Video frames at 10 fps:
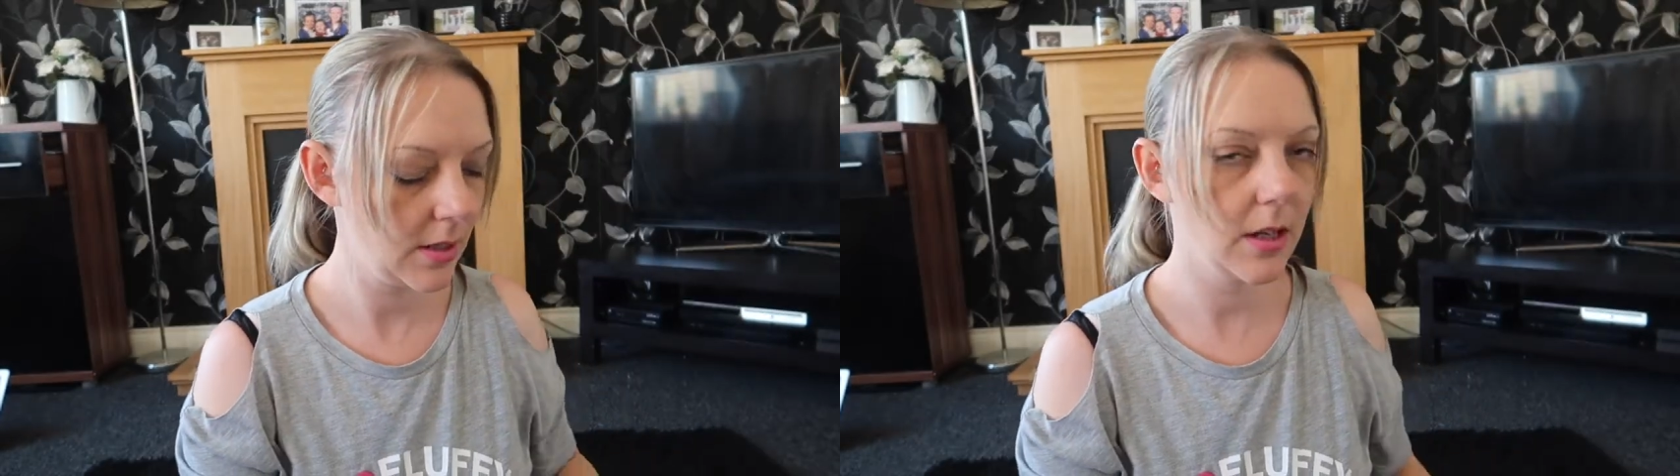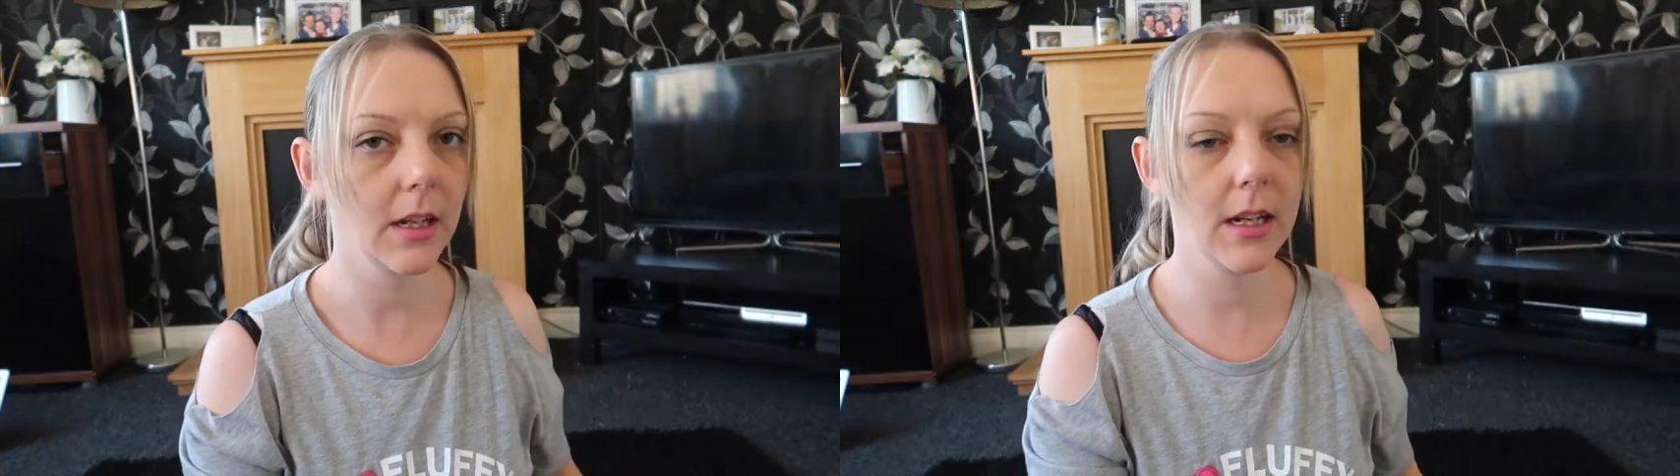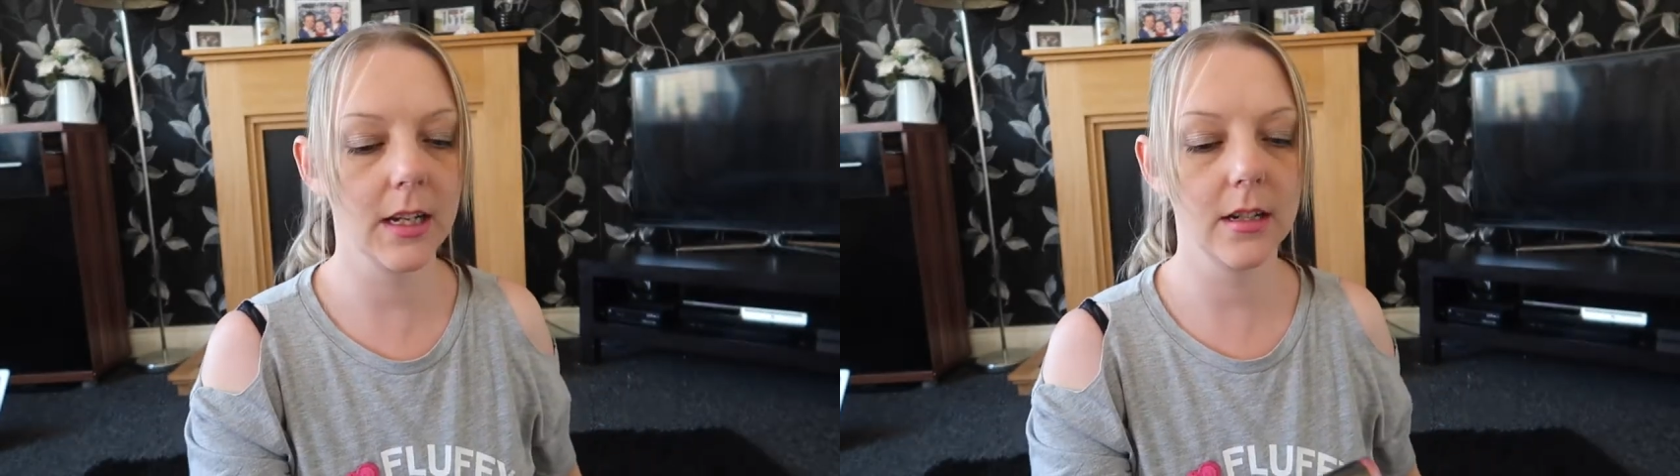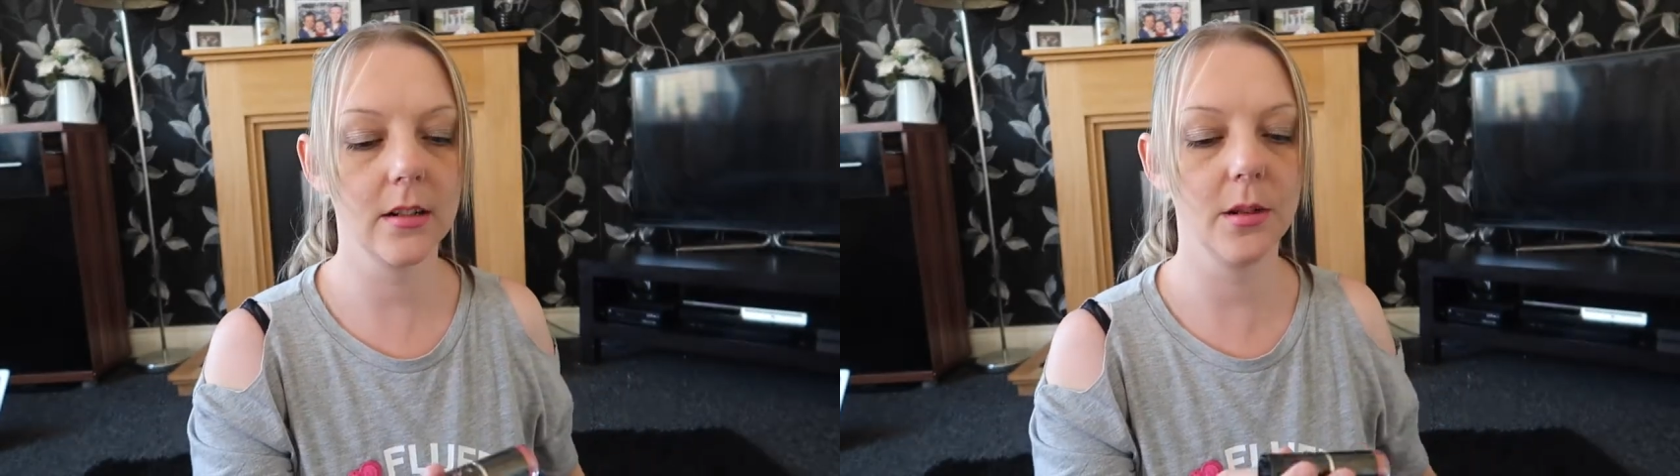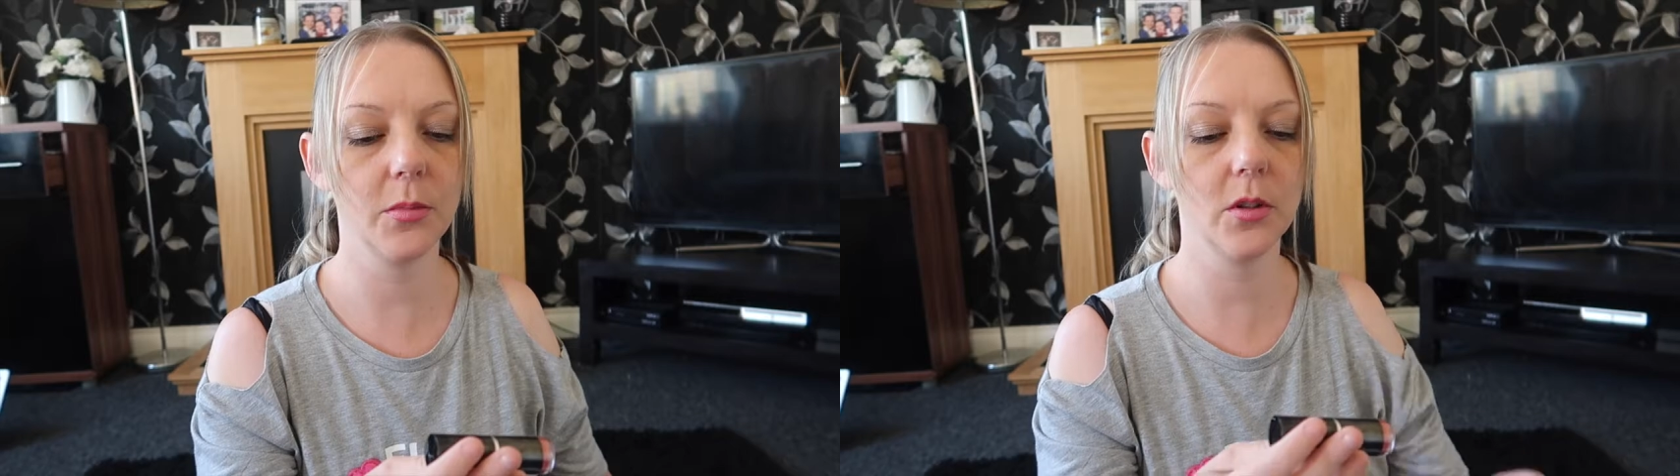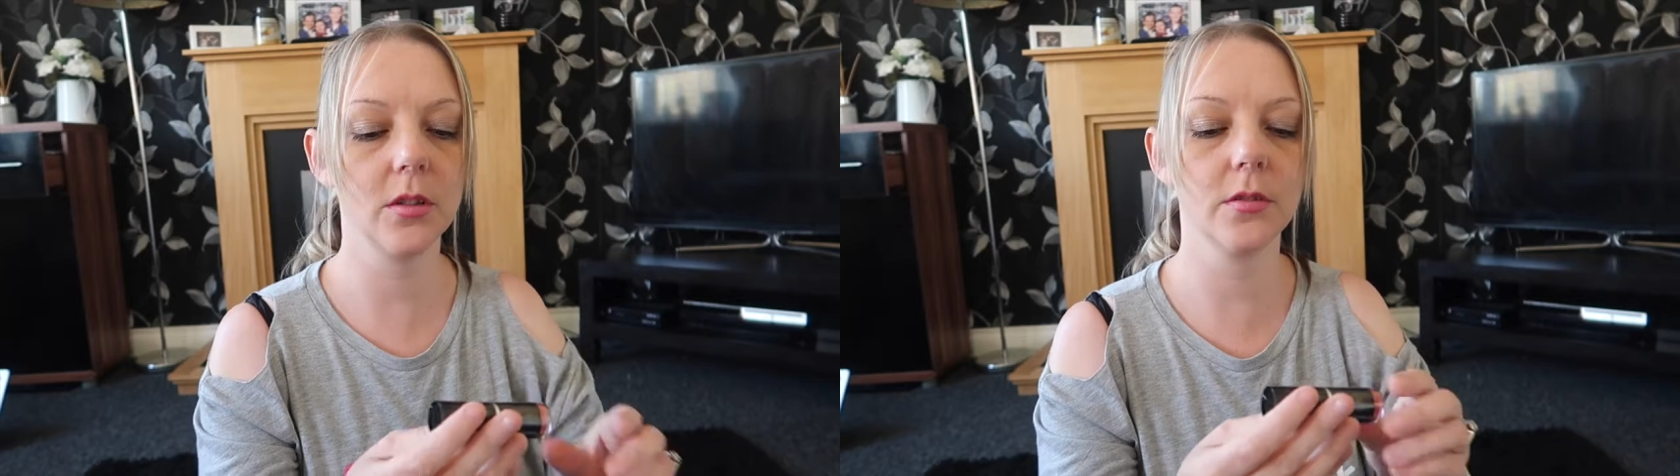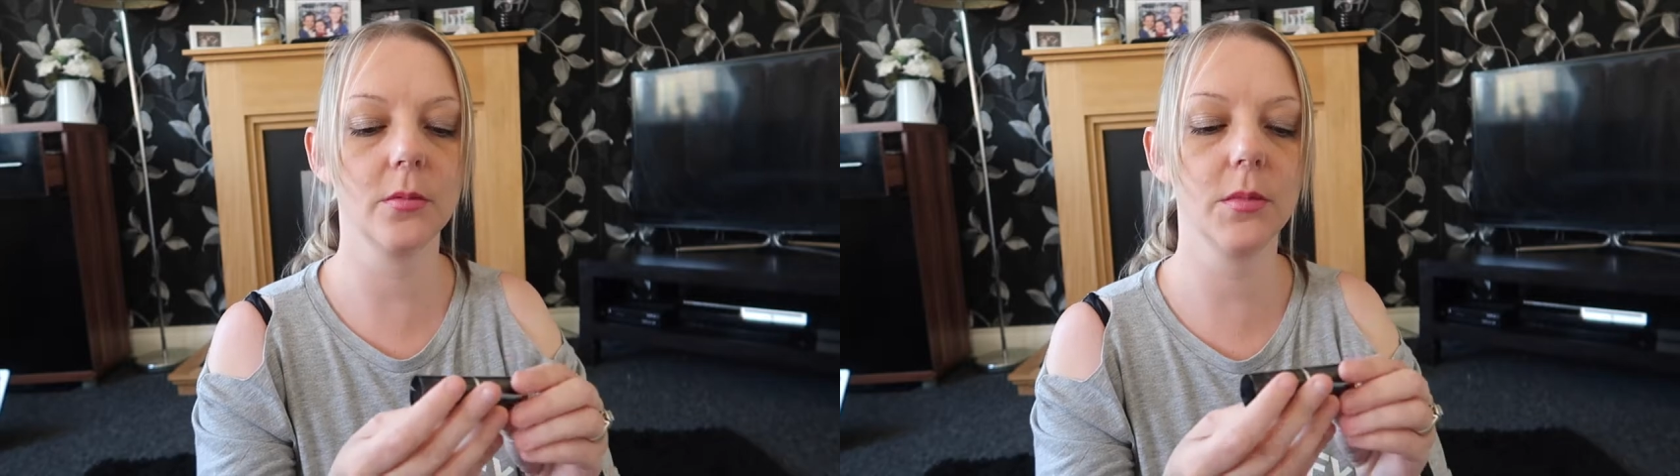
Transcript: Again I bought another